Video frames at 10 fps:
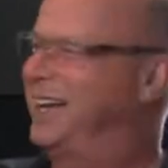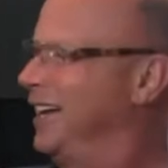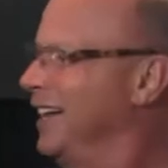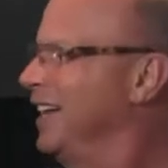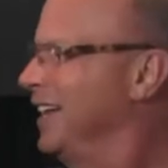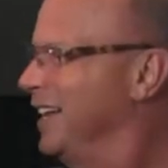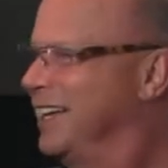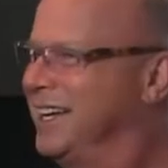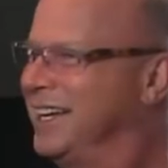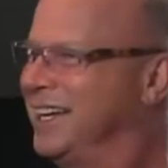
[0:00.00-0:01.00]

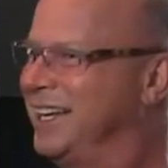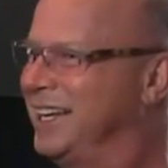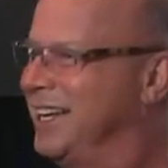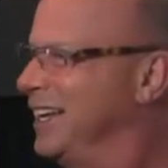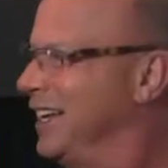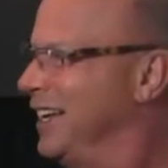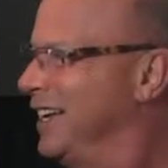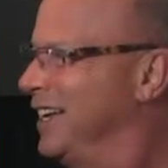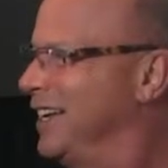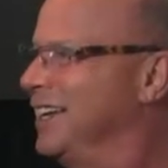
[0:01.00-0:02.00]

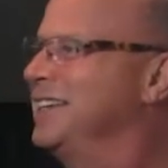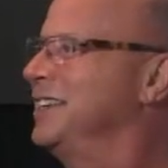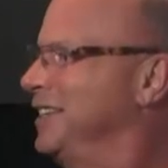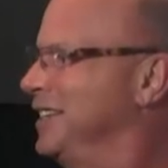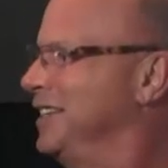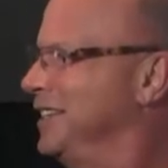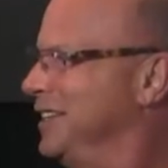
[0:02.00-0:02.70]
No words are spoken by the person on screen.